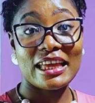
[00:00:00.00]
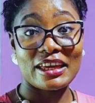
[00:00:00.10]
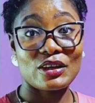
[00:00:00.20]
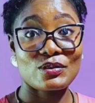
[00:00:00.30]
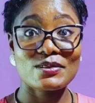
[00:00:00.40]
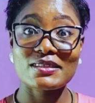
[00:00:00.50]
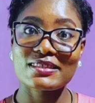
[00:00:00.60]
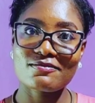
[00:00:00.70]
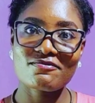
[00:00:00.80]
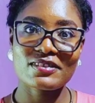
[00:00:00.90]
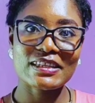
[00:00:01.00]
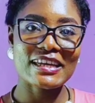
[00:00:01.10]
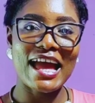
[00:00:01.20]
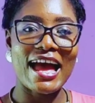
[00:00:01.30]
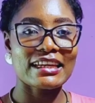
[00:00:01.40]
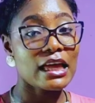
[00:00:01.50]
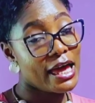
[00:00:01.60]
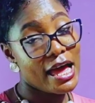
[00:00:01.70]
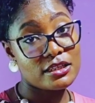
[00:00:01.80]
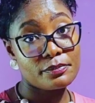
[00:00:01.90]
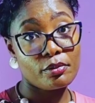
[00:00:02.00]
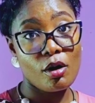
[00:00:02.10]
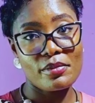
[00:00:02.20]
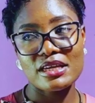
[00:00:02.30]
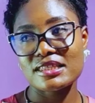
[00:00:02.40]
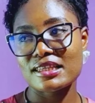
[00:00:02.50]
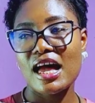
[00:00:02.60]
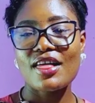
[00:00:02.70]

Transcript: Echoes to Symphony, and as promised,